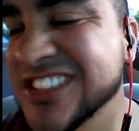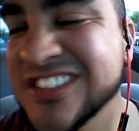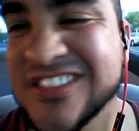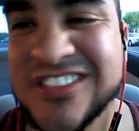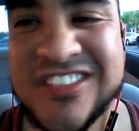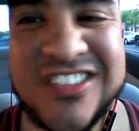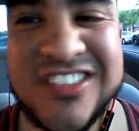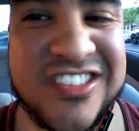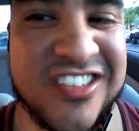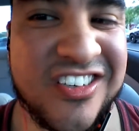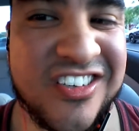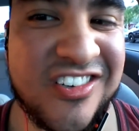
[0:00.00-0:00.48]

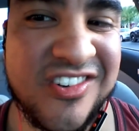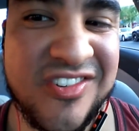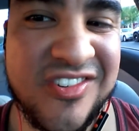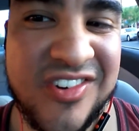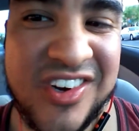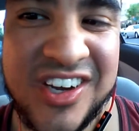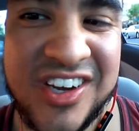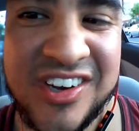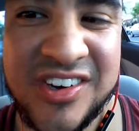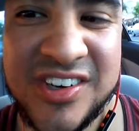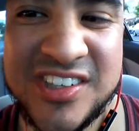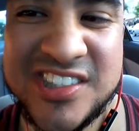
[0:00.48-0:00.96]
I don't know
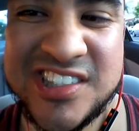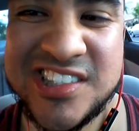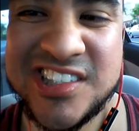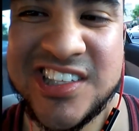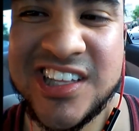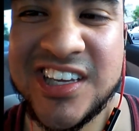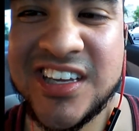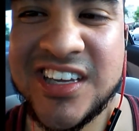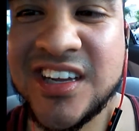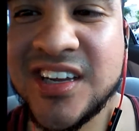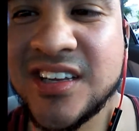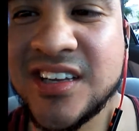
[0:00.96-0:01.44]
why I always look
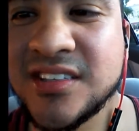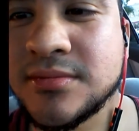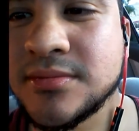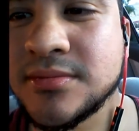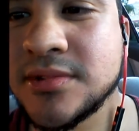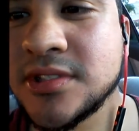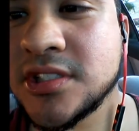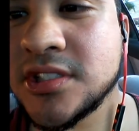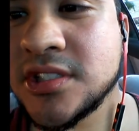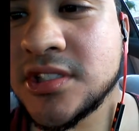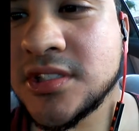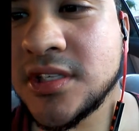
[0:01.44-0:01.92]
like I got some
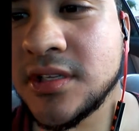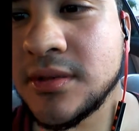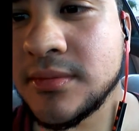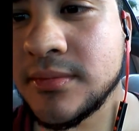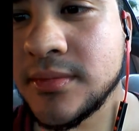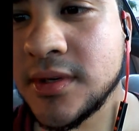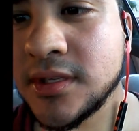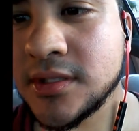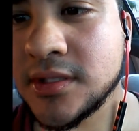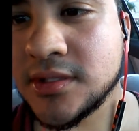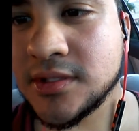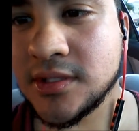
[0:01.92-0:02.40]
shit in
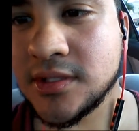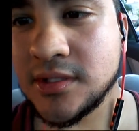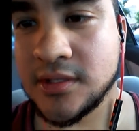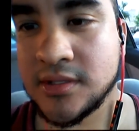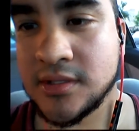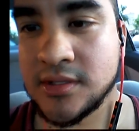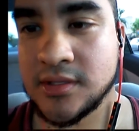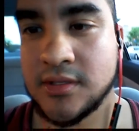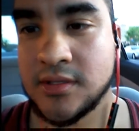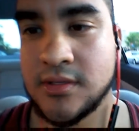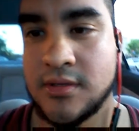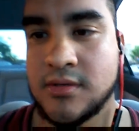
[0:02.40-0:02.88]
my
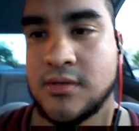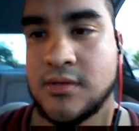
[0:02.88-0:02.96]
teeth.